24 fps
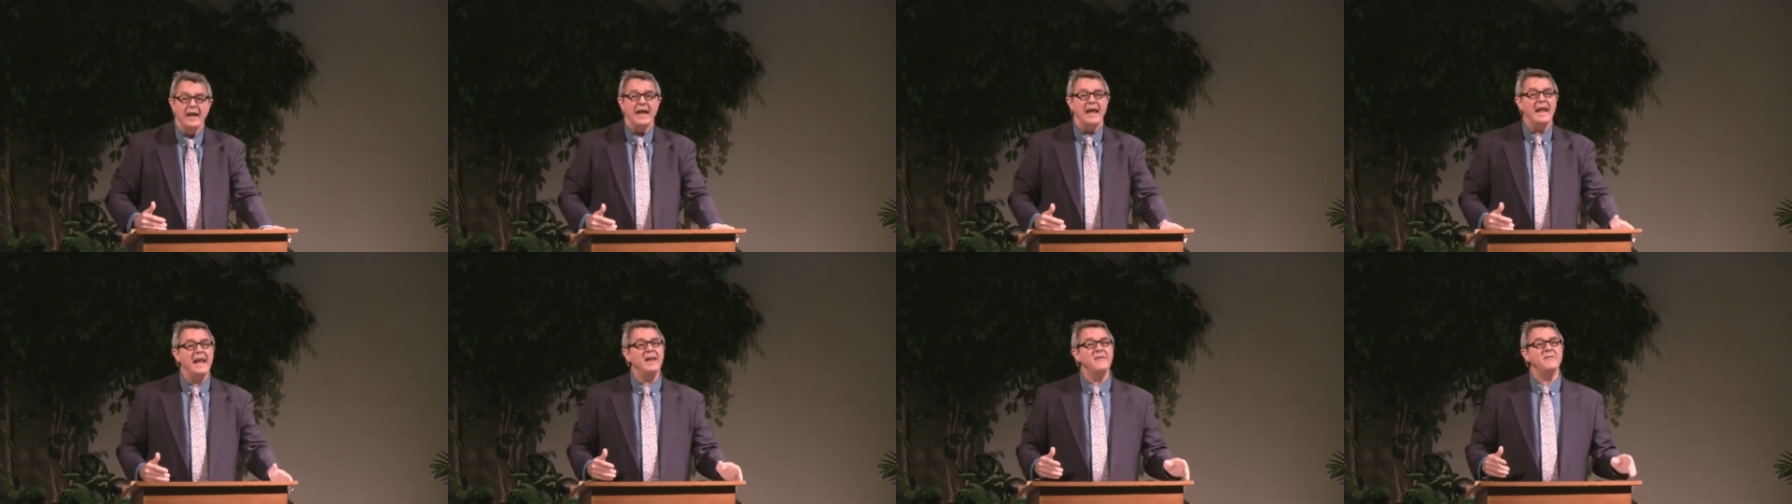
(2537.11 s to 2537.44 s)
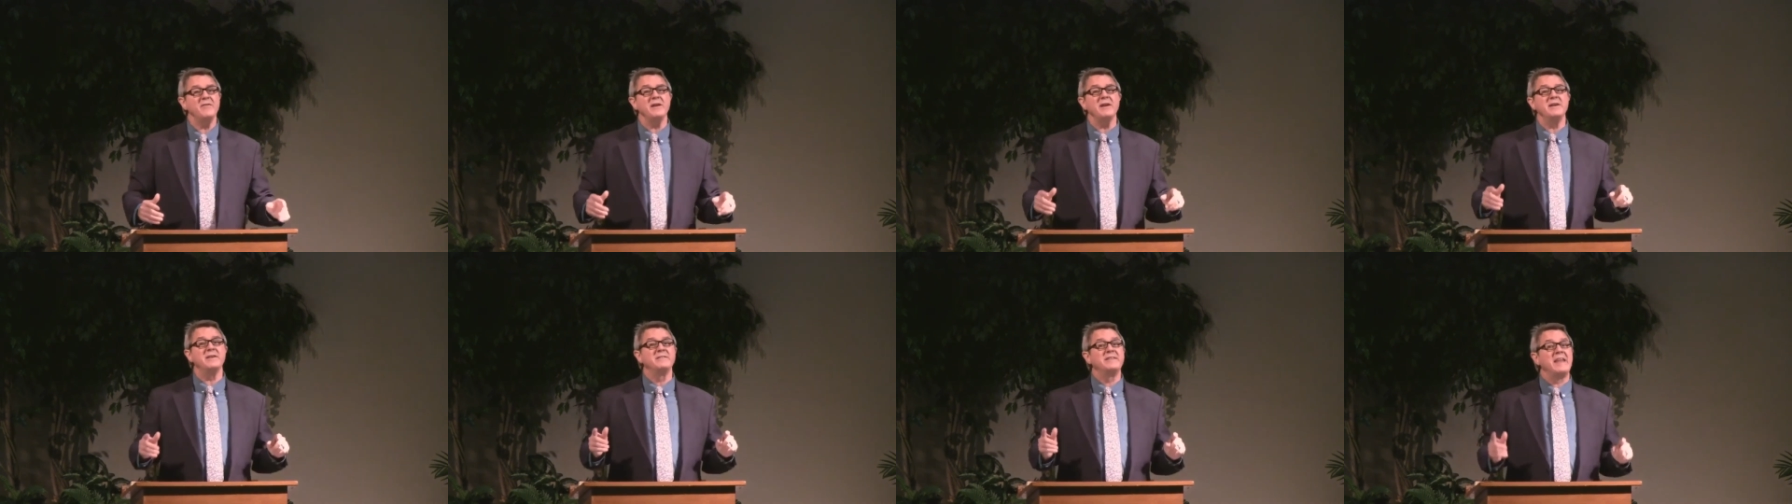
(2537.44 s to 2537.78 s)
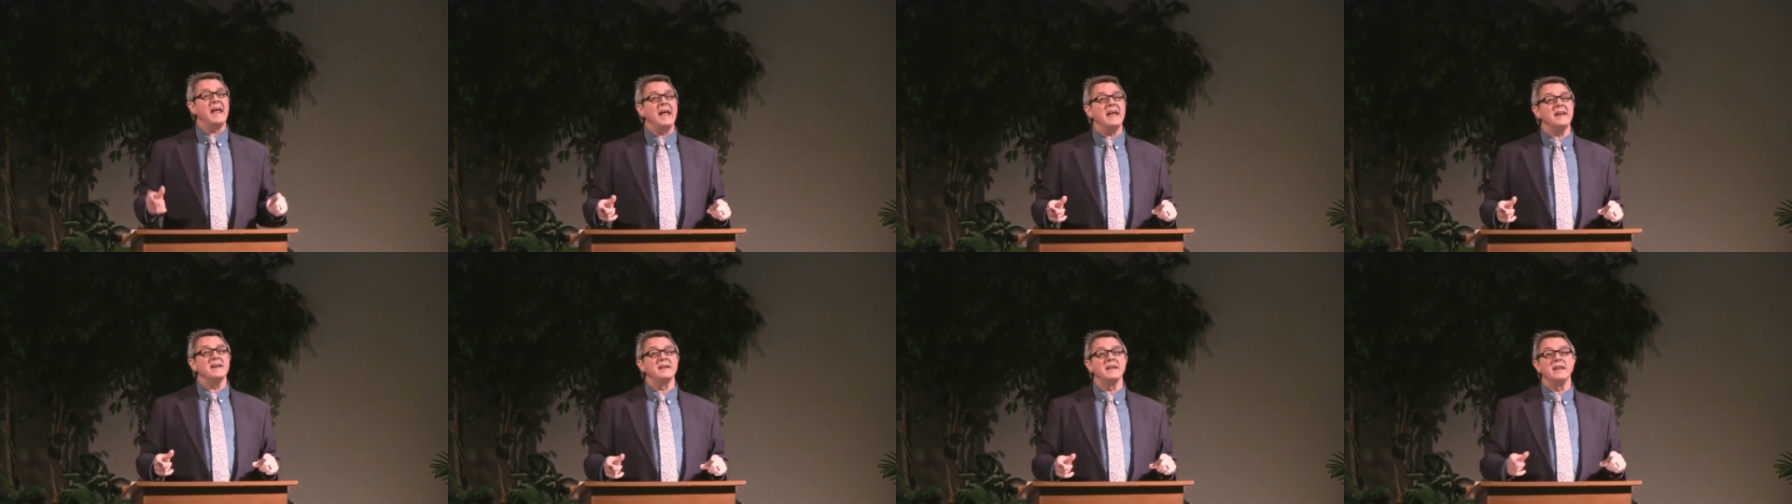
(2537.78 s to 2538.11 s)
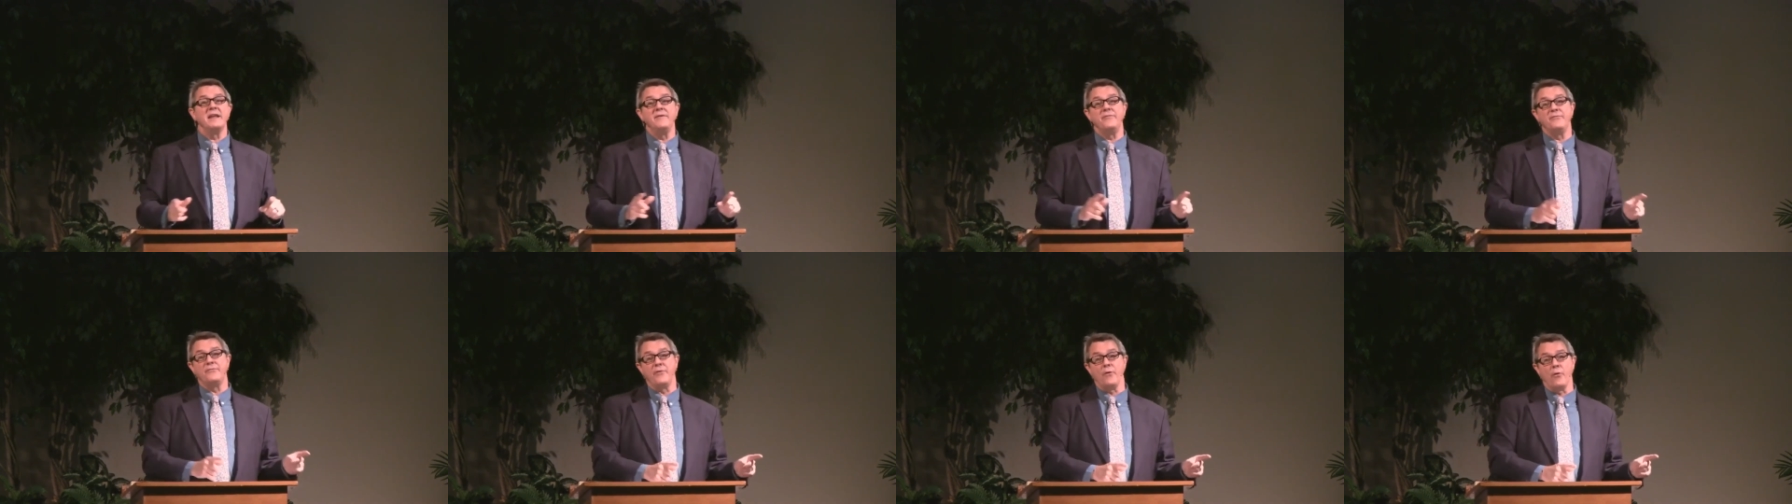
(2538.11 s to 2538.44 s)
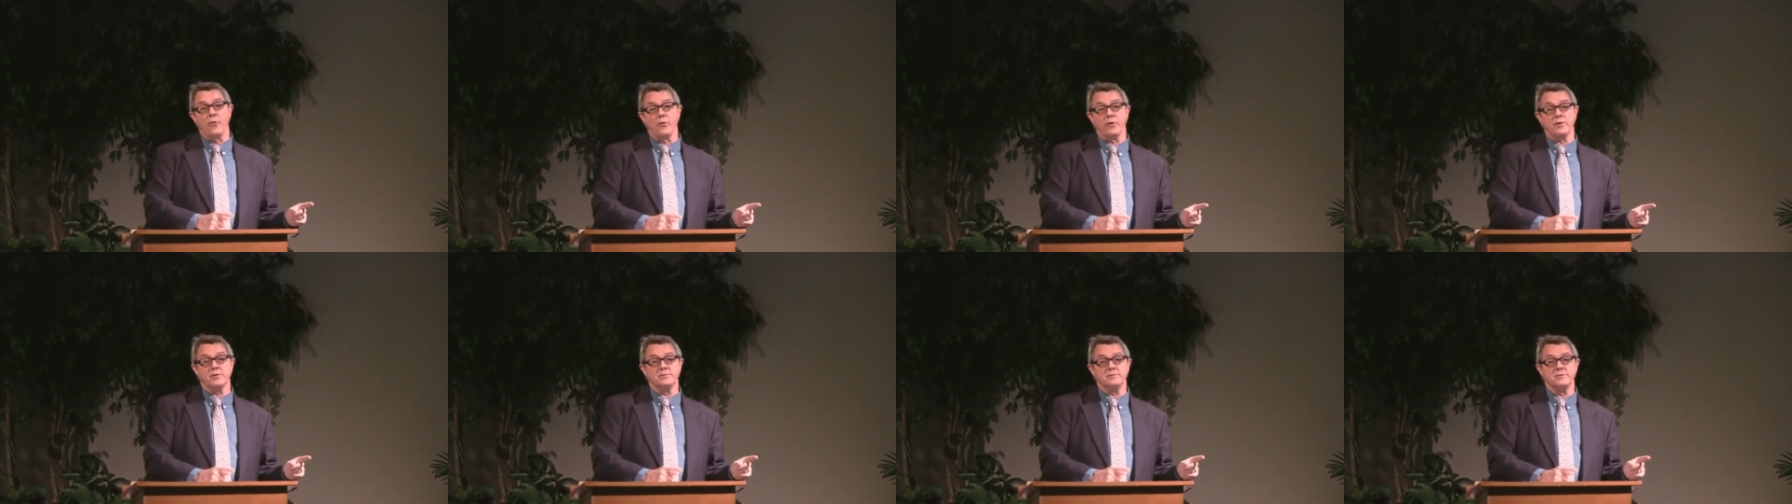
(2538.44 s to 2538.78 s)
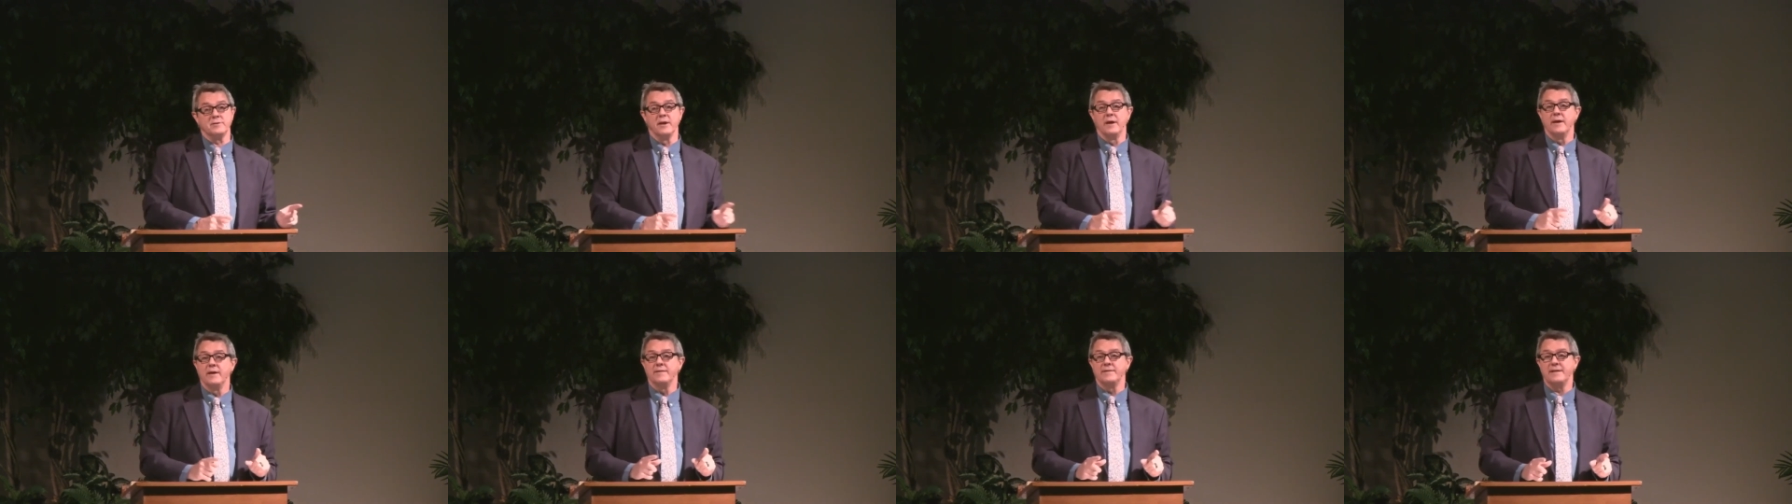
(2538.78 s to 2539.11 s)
even deadly force.